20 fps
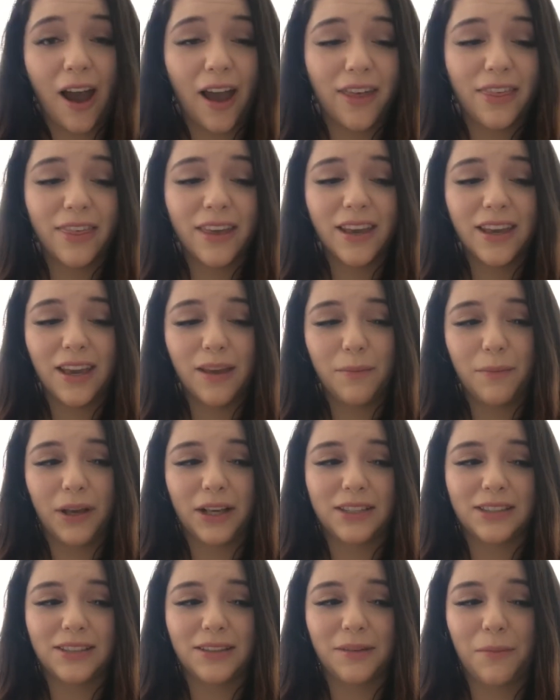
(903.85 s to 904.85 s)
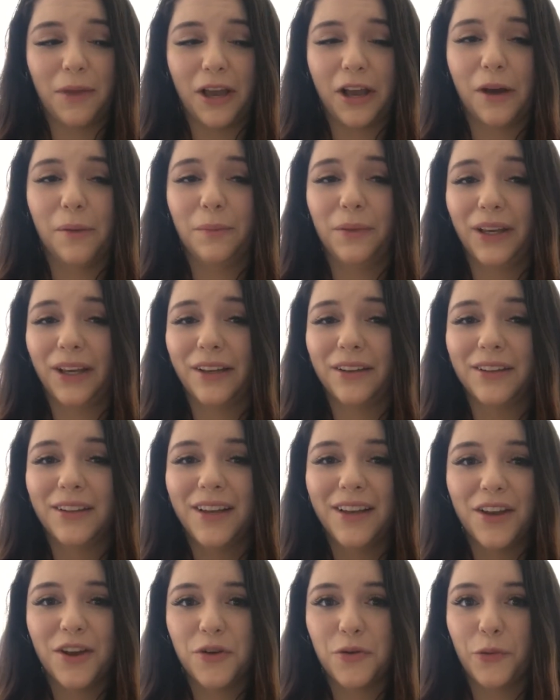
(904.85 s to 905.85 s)
I think it makes the makeup like
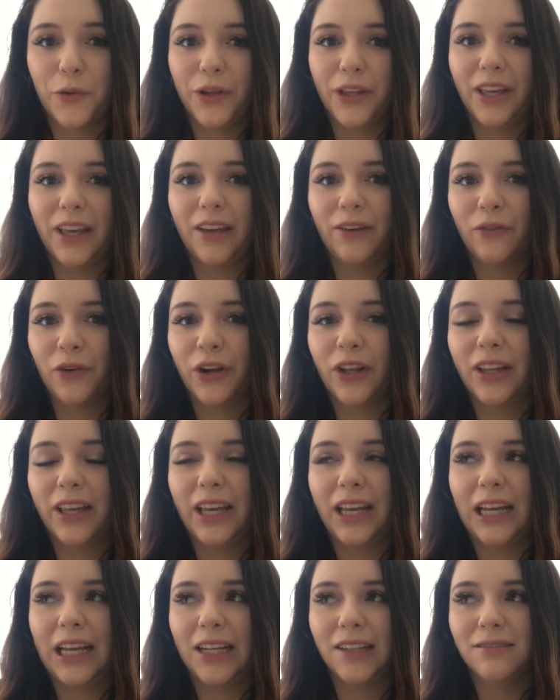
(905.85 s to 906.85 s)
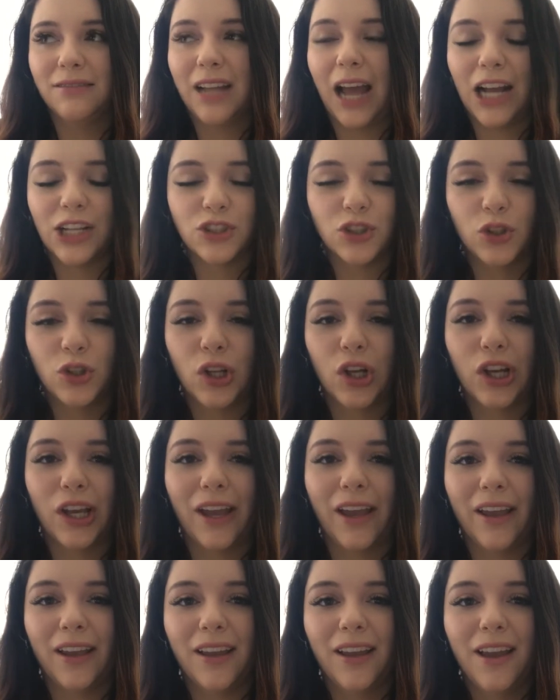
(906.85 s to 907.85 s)
really, really natural
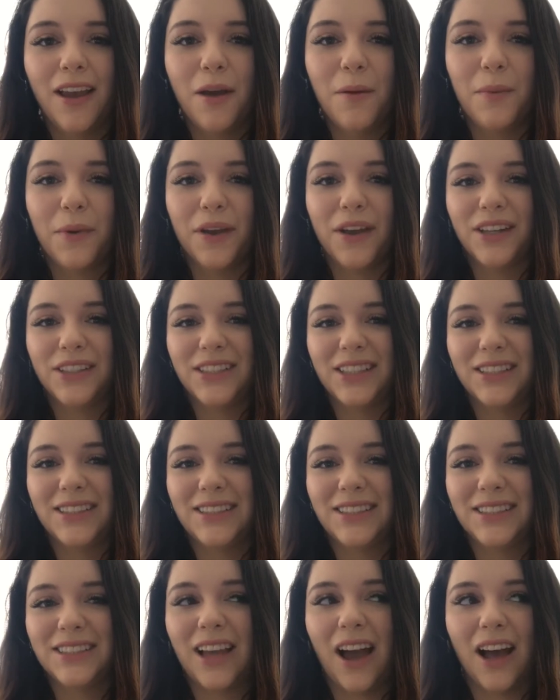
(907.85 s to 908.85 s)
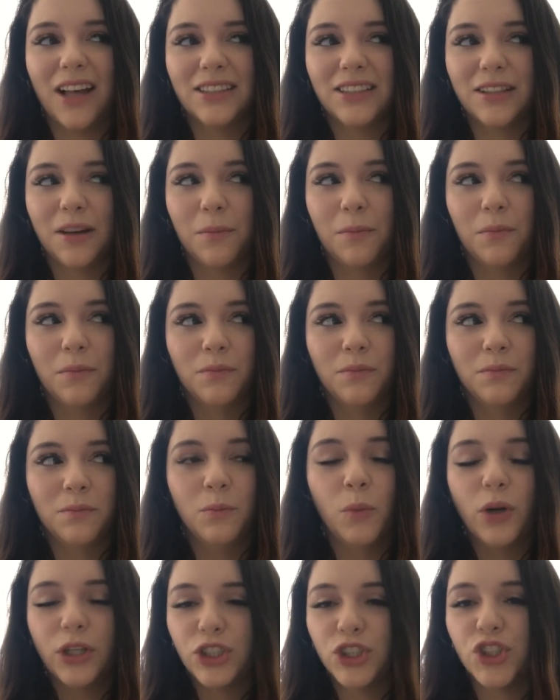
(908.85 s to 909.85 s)
looking because it's got some
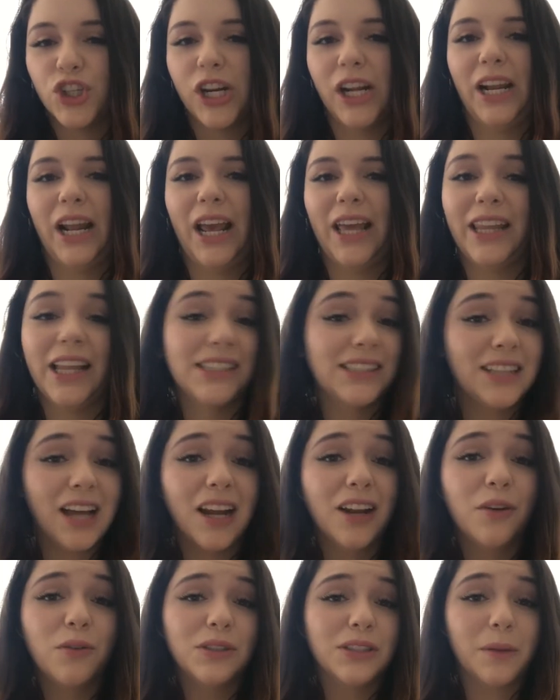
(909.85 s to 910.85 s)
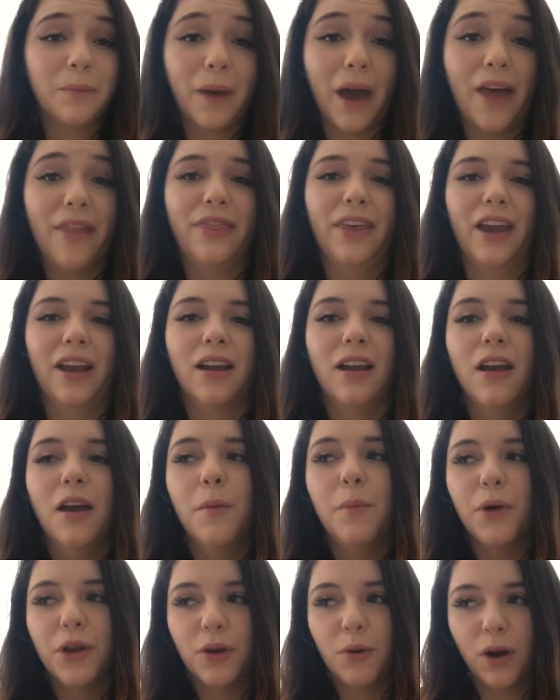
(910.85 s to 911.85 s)
moisture in it, and that's not always a bad thing,
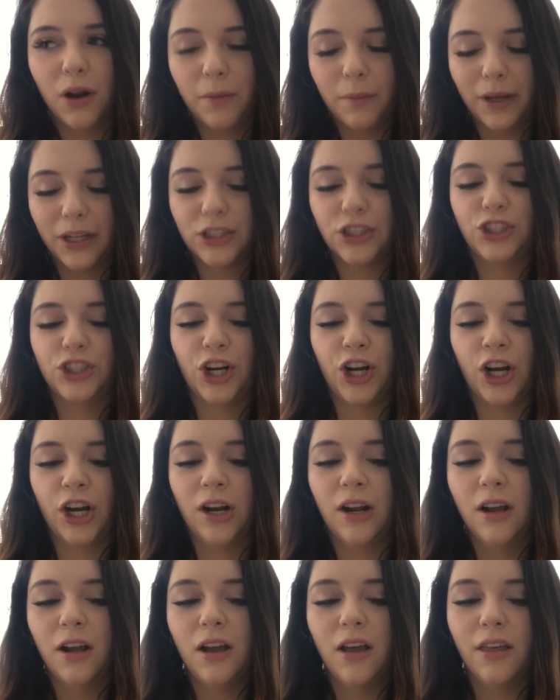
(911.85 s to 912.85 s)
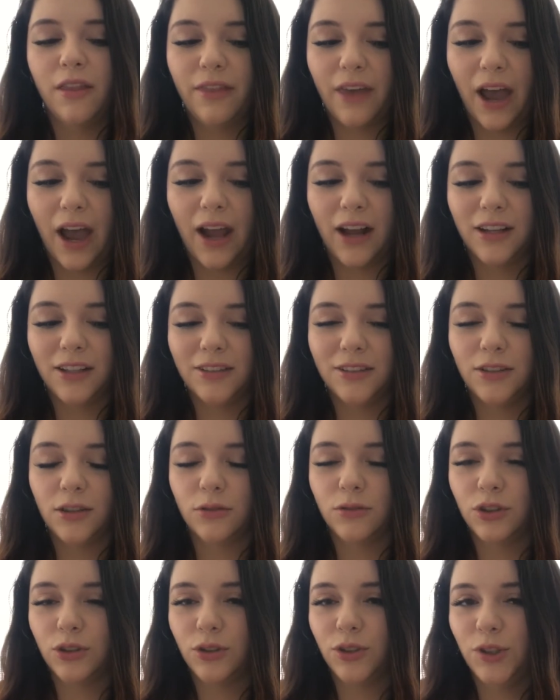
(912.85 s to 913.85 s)
but you want to make sure that you
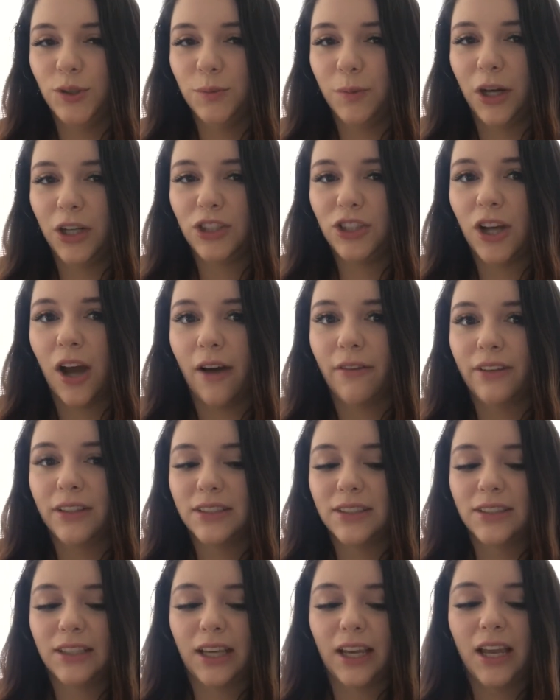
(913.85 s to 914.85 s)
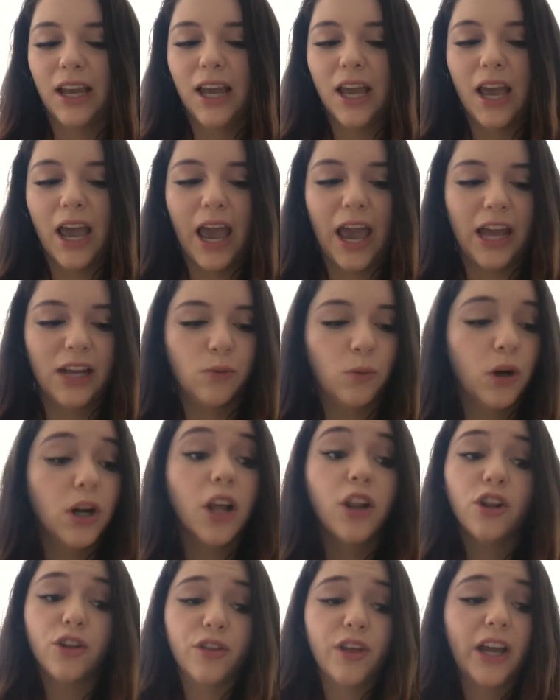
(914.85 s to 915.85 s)
don't do too much, obviously. And one
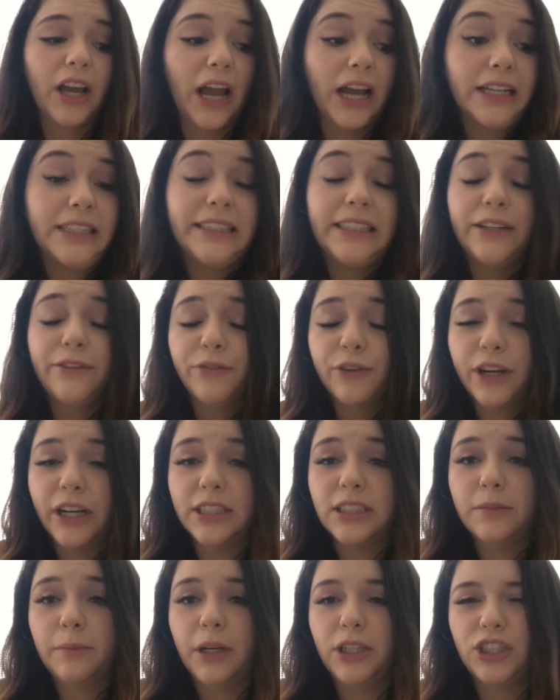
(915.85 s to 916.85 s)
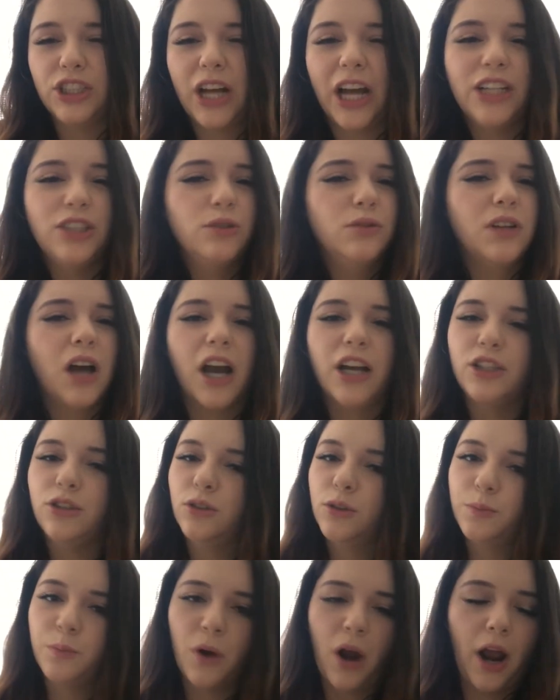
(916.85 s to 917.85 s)
other thing I did forget to mention, I do not
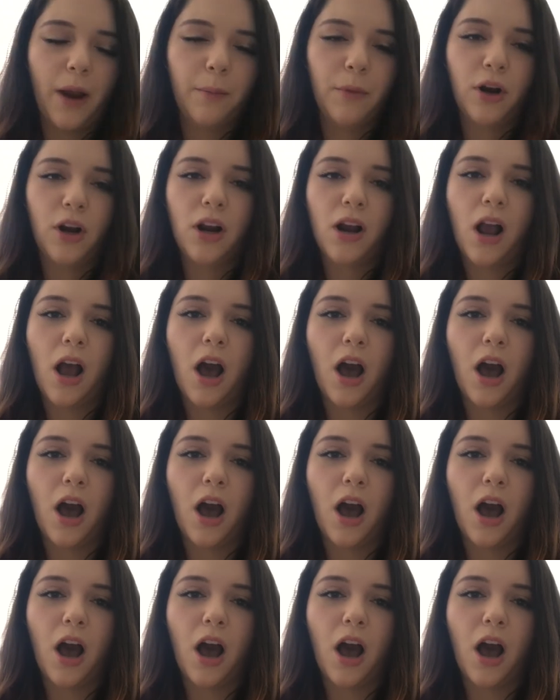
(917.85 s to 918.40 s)
use primer.